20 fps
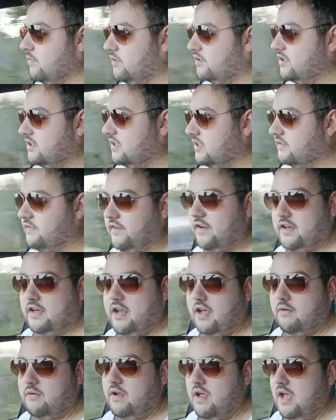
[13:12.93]
for watching this
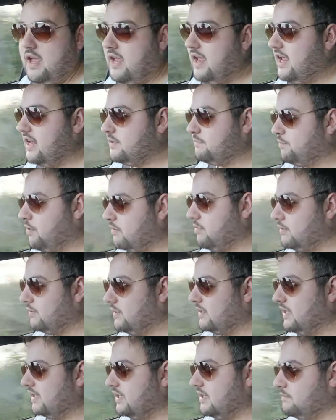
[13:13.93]
video. It's
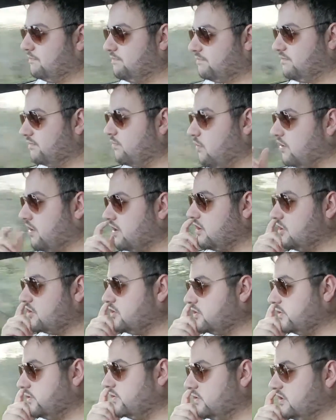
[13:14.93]
probably one of
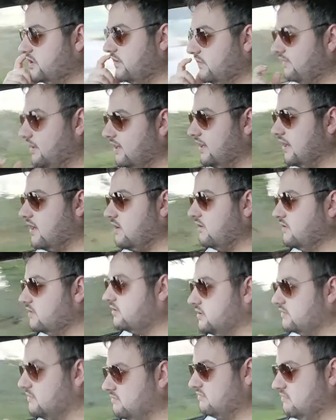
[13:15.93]
the shorter
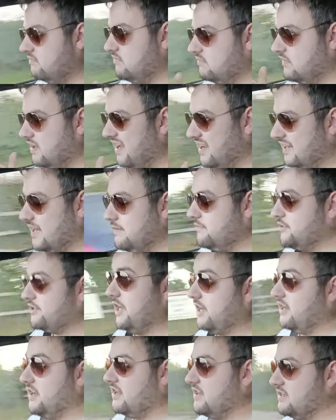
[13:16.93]
videos. I keep
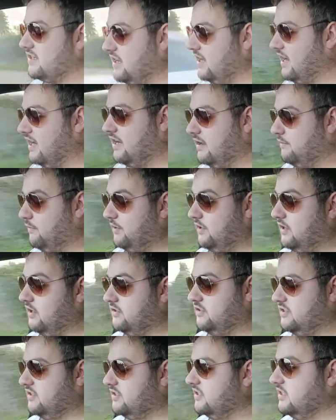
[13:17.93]
saying this and I end up it
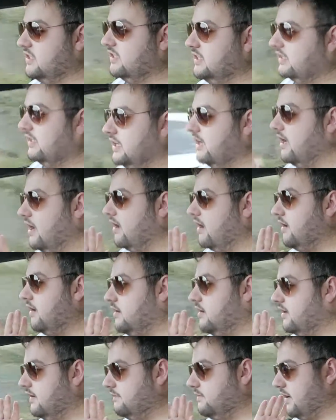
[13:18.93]
doesn't,
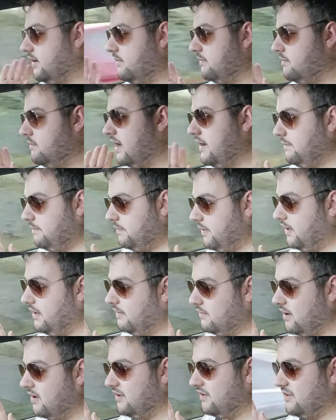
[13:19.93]
but it might
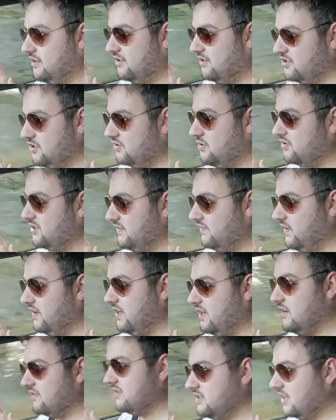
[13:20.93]
be one of the shorter
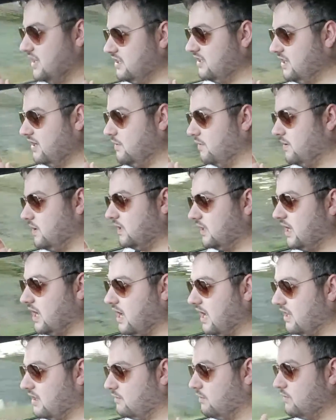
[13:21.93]
videos that I do on a
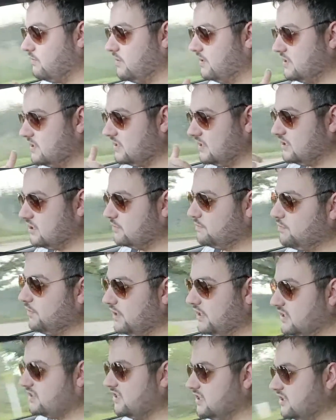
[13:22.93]
car that we're recently just
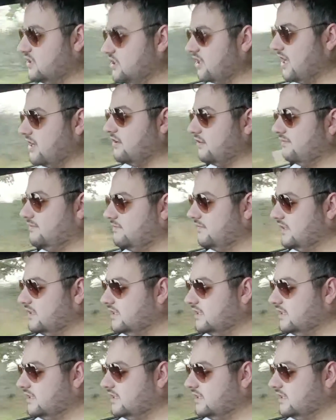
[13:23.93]
bringing to the channel.